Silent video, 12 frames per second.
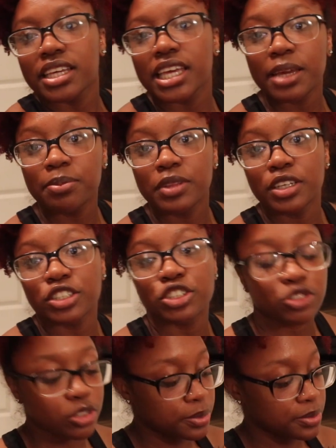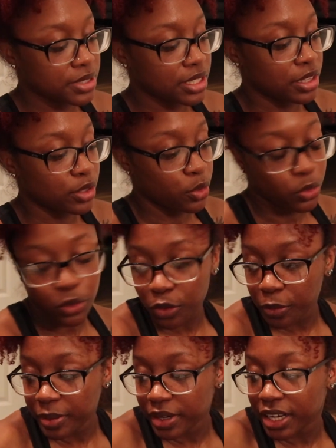keep the strips little
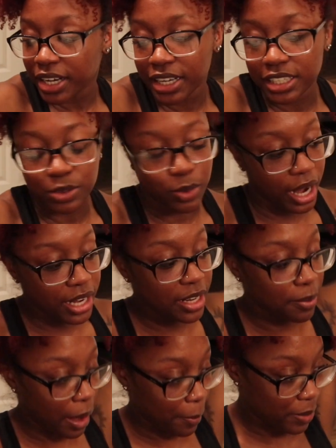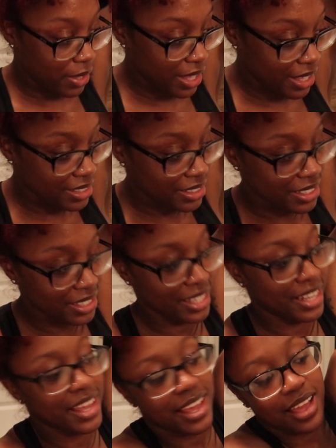because when I did my pits,
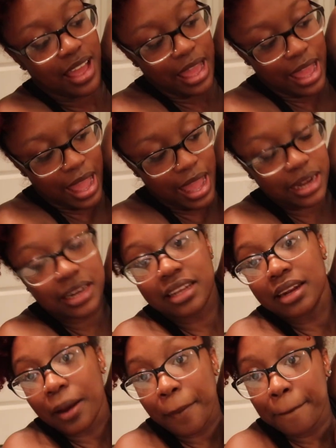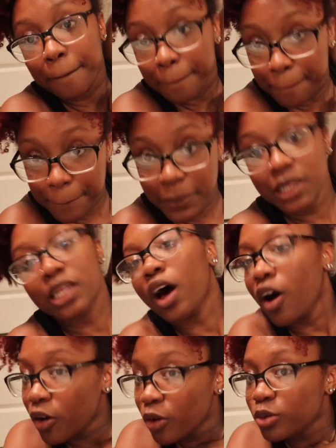I did a
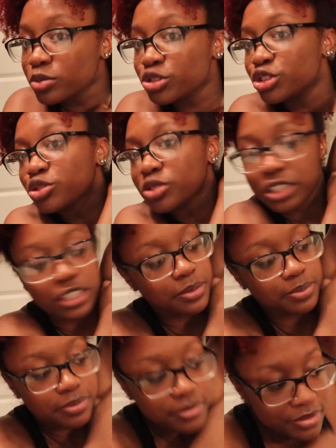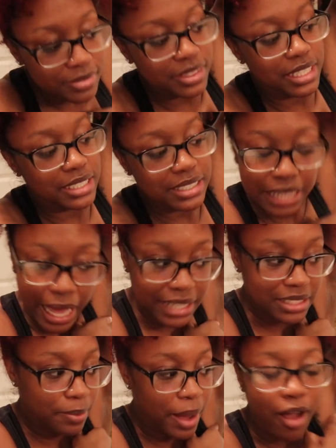long strip the
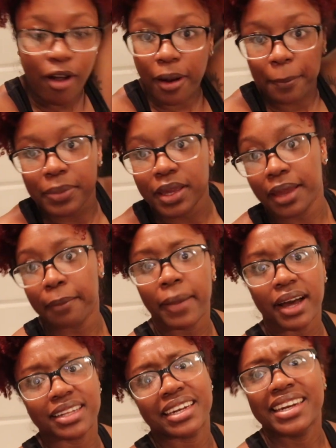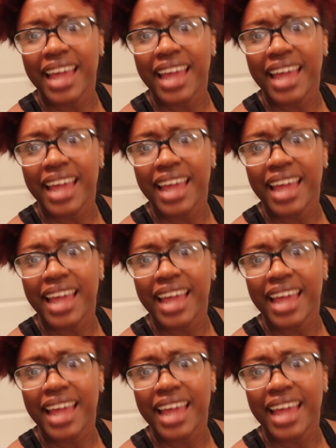size of my armpit and about